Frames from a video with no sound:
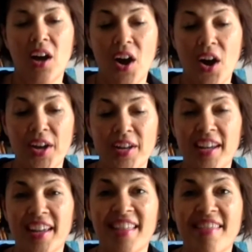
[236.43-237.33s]

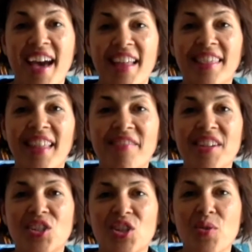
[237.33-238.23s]
on that
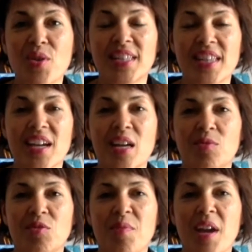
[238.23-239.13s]
loving choice that
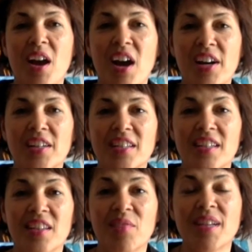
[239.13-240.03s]
comes from my heart
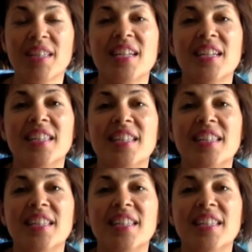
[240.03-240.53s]
that resonates